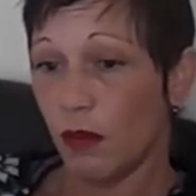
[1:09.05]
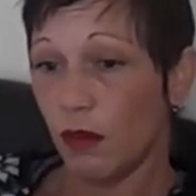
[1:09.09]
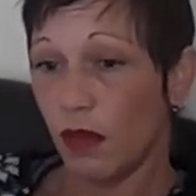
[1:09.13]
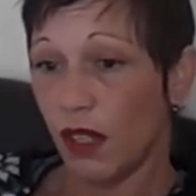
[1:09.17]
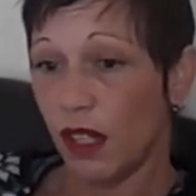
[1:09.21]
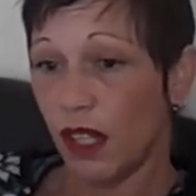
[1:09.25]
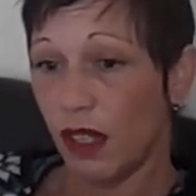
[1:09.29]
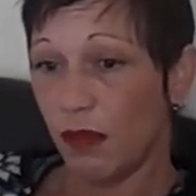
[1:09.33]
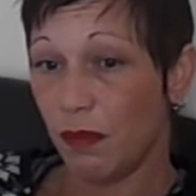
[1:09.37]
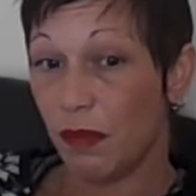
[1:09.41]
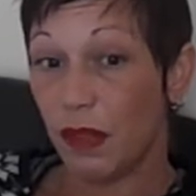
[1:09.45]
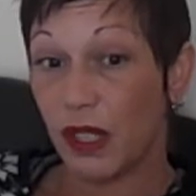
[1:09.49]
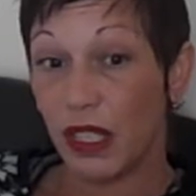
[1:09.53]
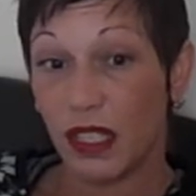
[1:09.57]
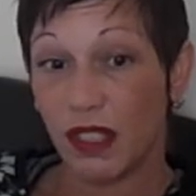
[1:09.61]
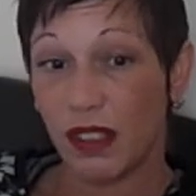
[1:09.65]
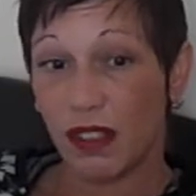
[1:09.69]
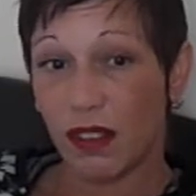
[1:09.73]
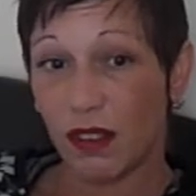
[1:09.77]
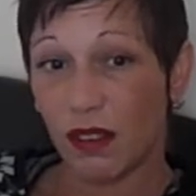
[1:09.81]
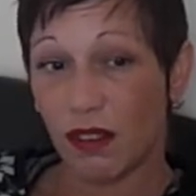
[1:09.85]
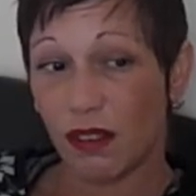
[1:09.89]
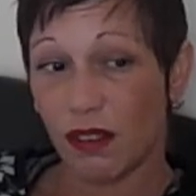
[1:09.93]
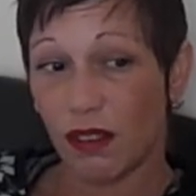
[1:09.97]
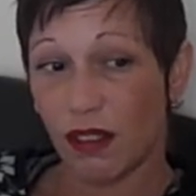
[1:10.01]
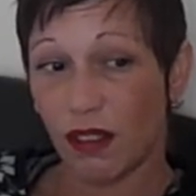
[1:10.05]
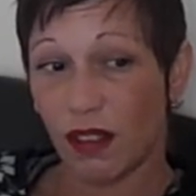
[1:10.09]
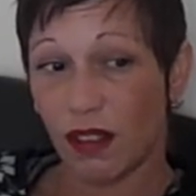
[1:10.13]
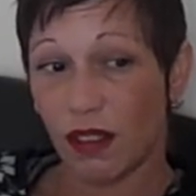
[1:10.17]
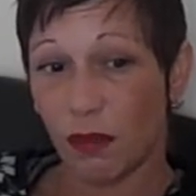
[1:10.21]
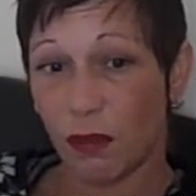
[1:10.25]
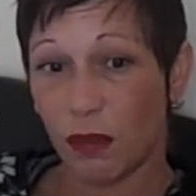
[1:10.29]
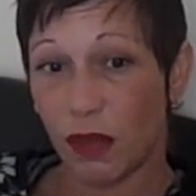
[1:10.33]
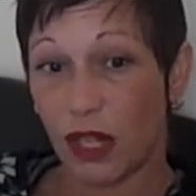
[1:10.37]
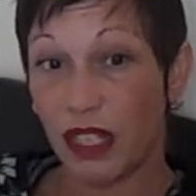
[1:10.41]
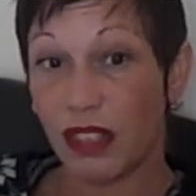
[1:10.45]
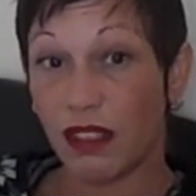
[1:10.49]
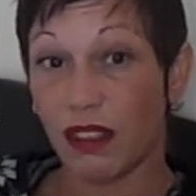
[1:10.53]
led me to a
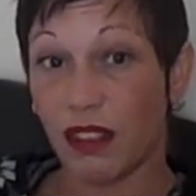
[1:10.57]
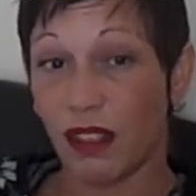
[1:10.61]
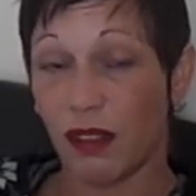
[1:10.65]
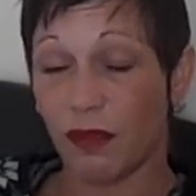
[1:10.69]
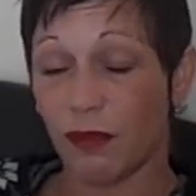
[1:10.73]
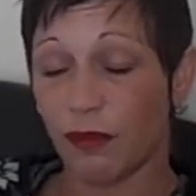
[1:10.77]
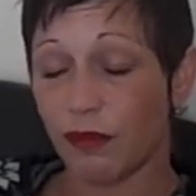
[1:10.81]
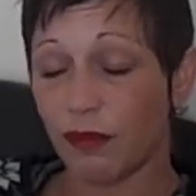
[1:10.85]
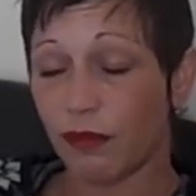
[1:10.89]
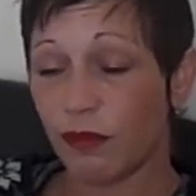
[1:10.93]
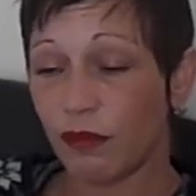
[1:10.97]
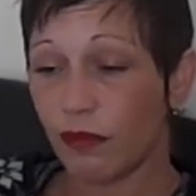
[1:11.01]
breakdown.